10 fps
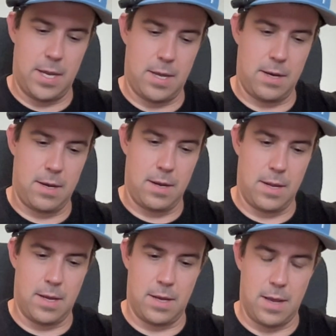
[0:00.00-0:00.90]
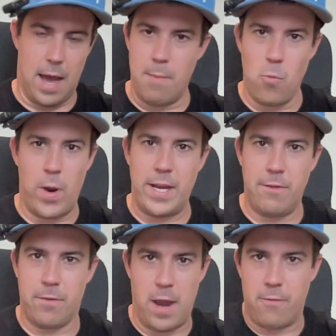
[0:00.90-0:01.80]
And I'm
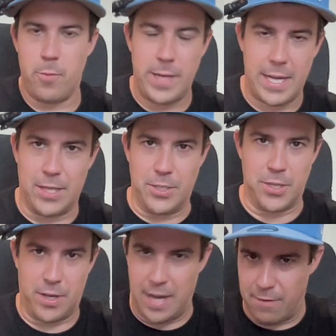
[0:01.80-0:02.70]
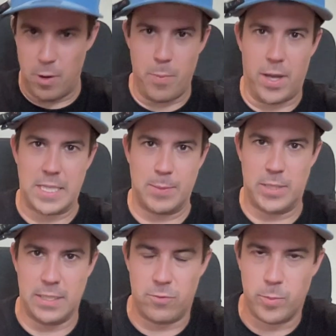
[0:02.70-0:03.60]
waiting for everybody else on every
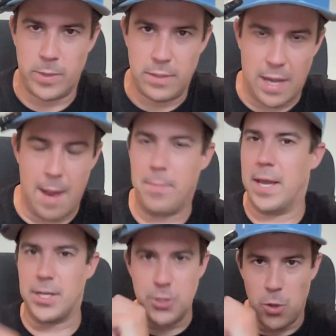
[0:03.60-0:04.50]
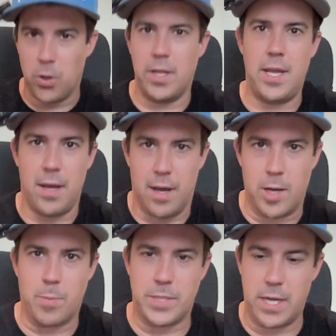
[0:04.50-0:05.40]
possible deliverable. I'm like totally
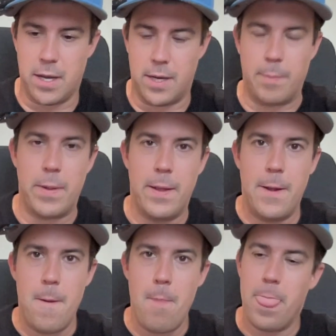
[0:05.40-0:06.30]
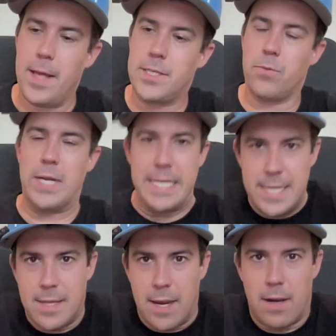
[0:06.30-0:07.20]
100% caught up. And so what I
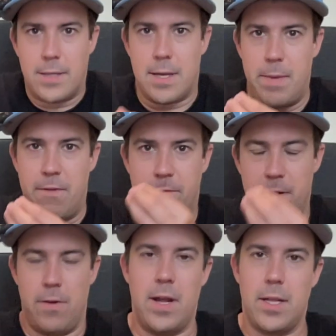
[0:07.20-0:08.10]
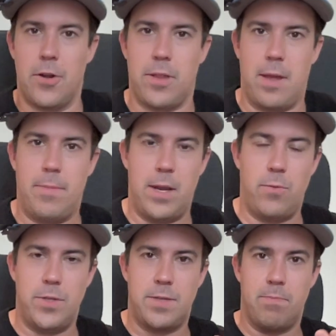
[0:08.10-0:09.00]
did there is I made it very clear to them that
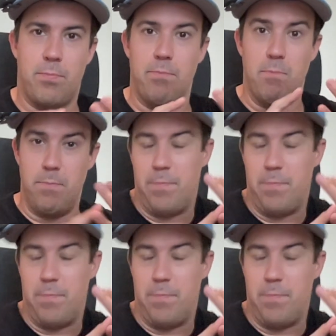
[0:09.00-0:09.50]
it was